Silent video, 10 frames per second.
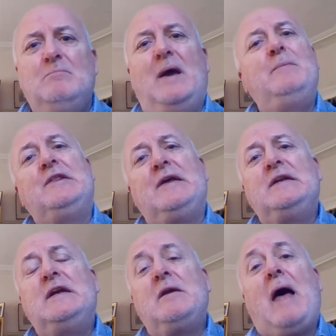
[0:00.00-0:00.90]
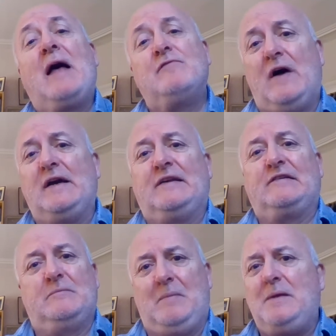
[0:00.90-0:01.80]
Maybe they need
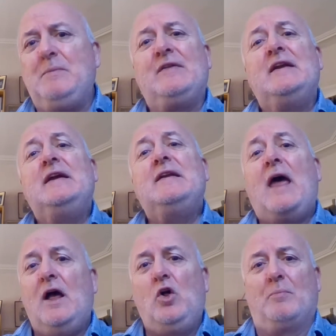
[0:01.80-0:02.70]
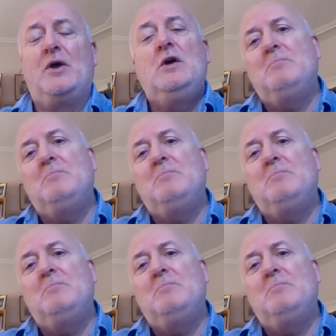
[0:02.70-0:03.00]
advice. Maybe they need help.